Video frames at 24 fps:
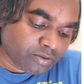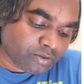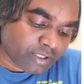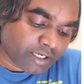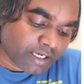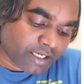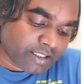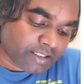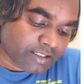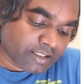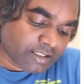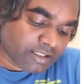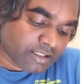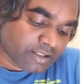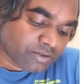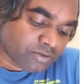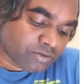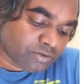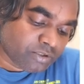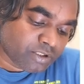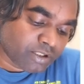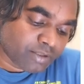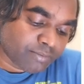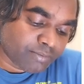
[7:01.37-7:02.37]
add these
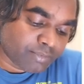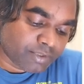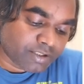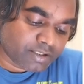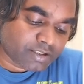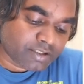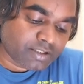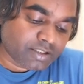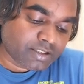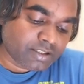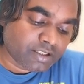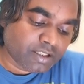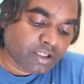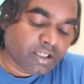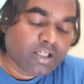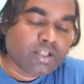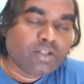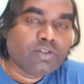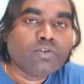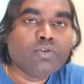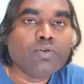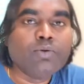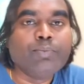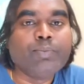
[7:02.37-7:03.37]
two numbers,
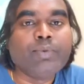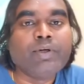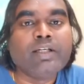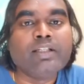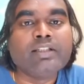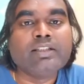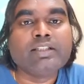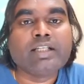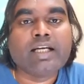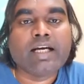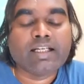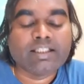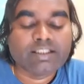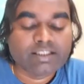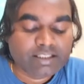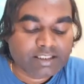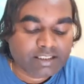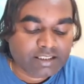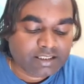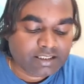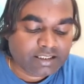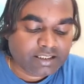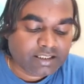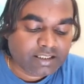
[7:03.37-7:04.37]
2 plus
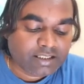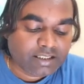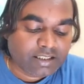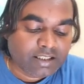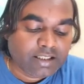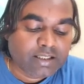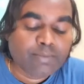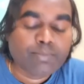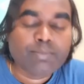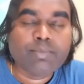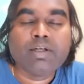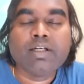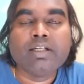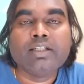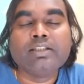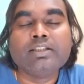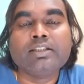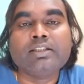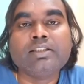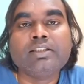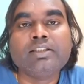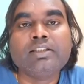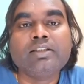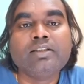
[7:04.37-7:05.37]
i3
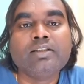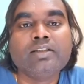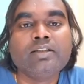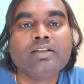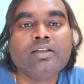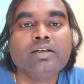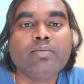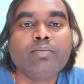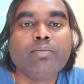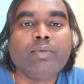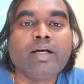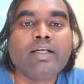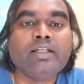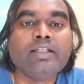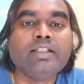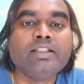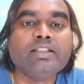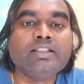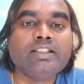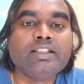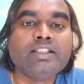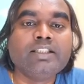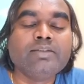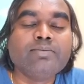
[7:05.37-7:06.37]
plus
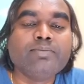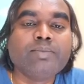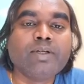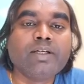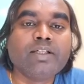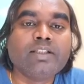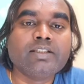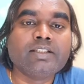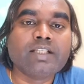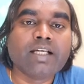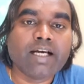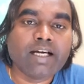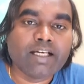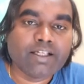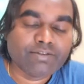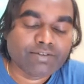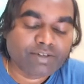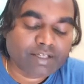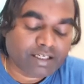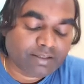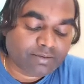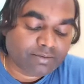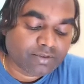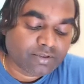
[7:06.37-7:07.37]
minus 6 plus
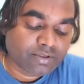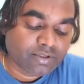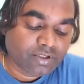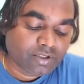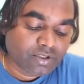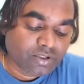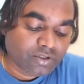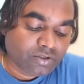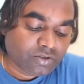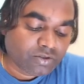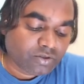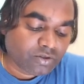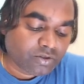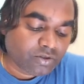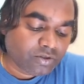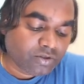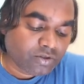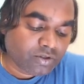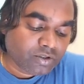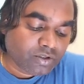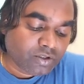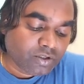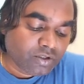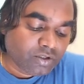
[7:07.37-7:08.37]
i5.
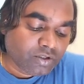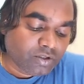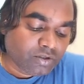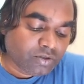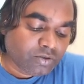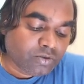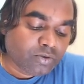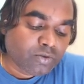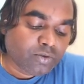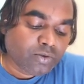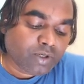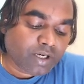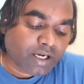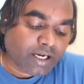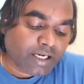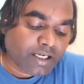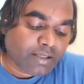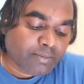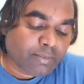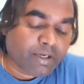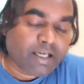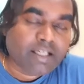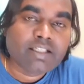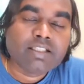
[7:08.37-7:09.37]
So 2
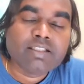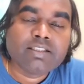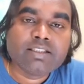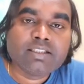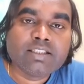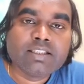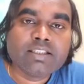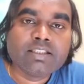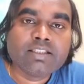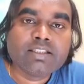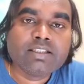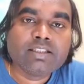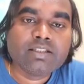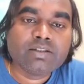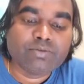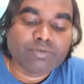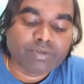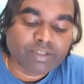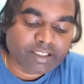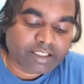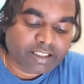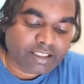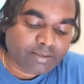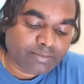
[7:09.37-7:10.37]
and minus 6
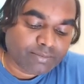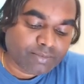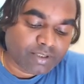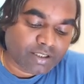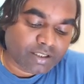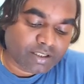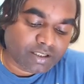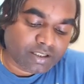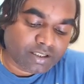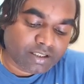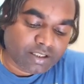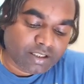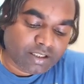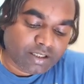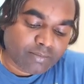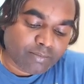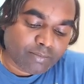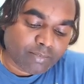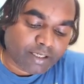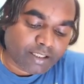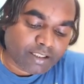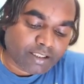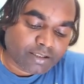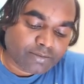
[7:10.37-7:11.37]
will give the
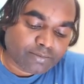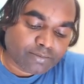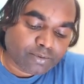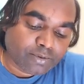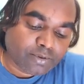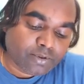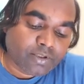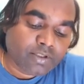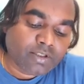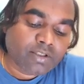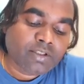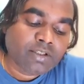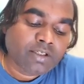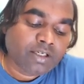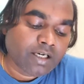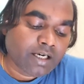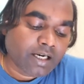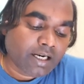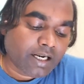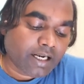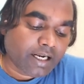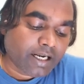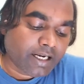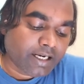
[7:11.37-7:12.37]
minus 4,
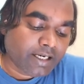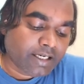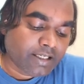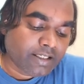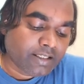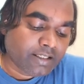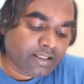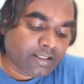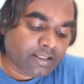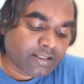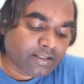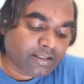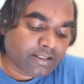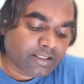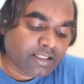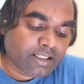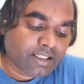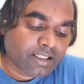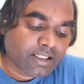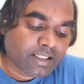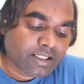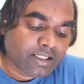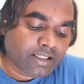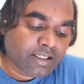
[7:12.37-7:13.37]
and
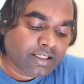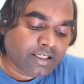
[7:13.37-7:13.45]
3